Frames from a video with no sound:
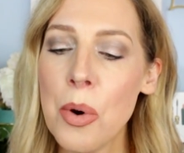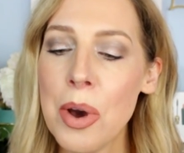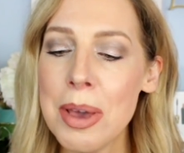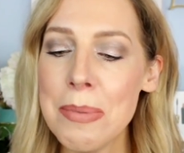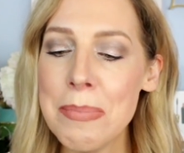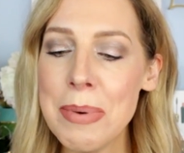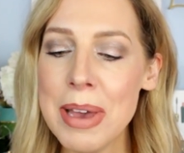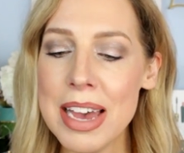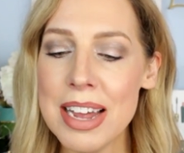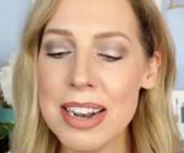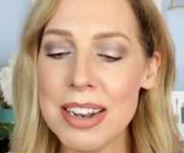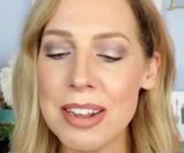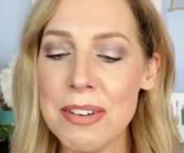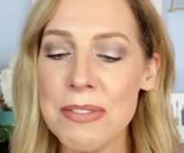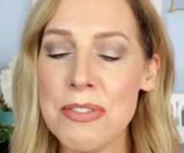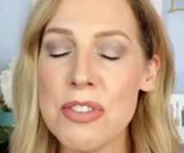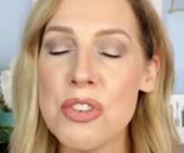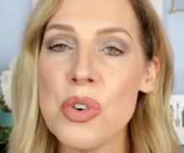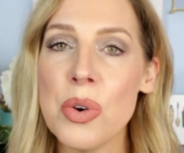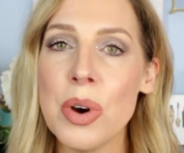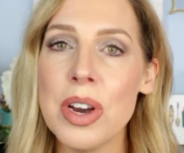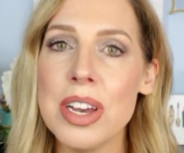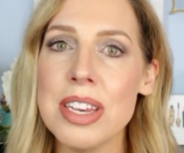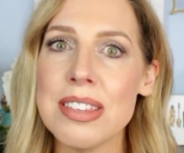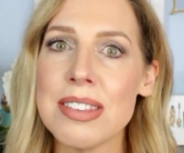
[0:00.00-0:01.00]
Boy band of
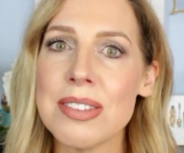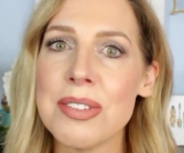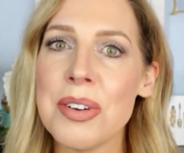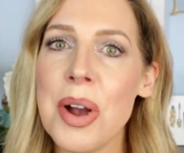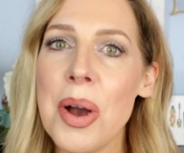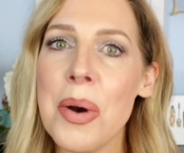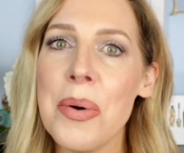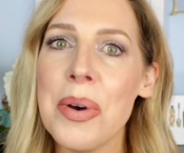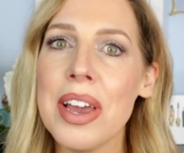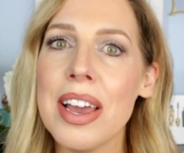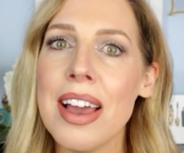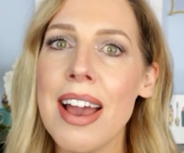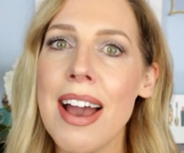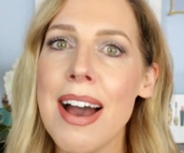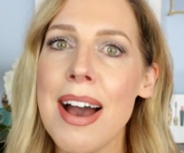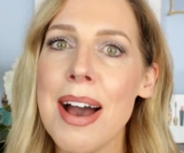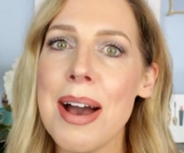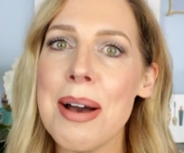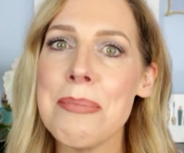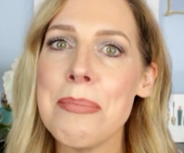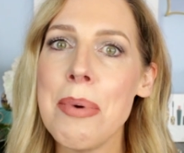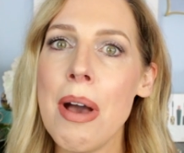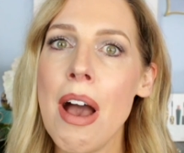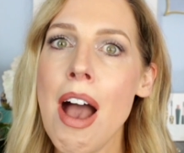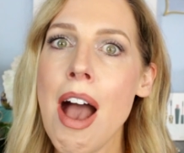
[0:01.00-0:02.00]
choice growing
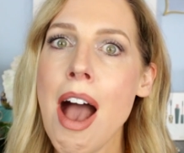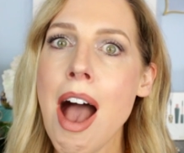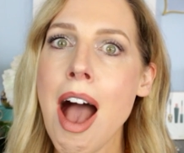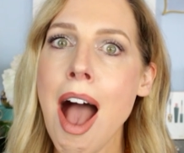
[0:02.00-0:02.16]
up.